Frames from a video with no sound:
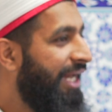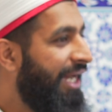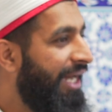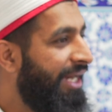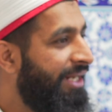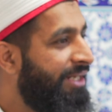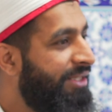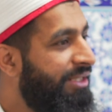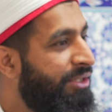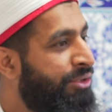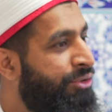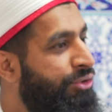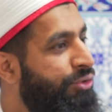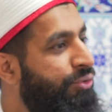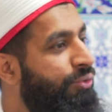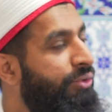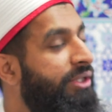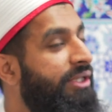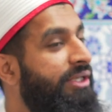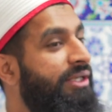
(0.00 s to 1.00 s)
And
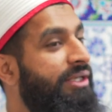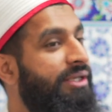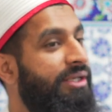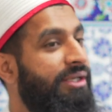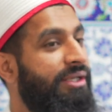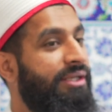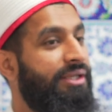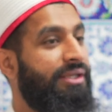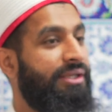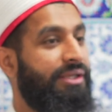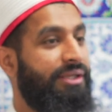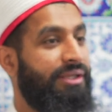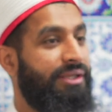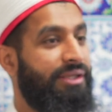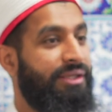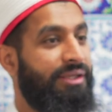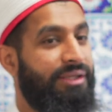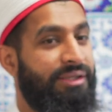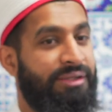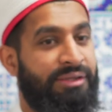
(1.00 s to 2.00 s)
during
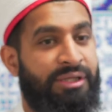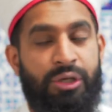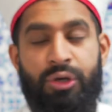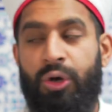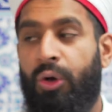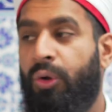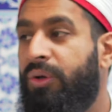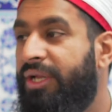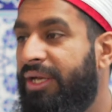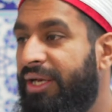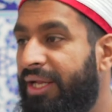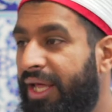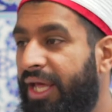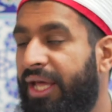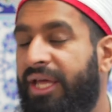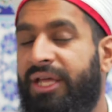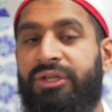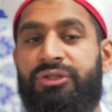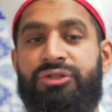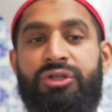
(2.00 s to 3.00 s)
the golden
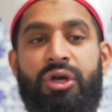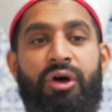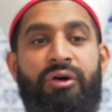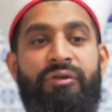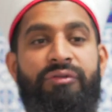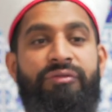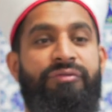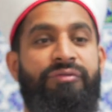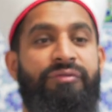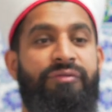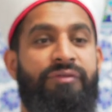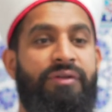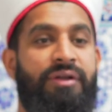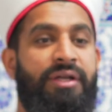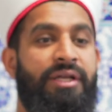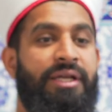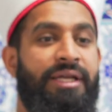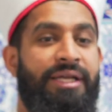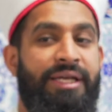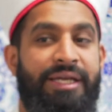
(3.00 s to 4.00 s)
age of
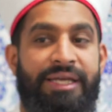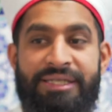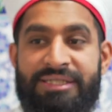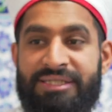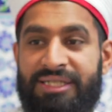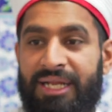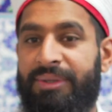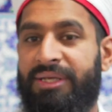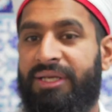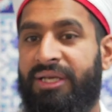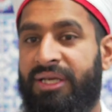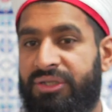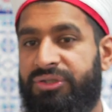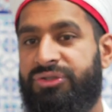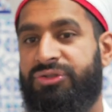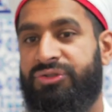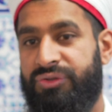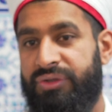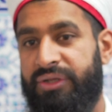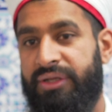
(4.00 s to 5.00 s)
Islamic
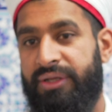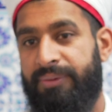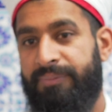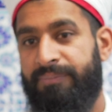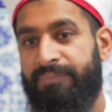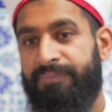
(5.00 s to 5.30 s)
history,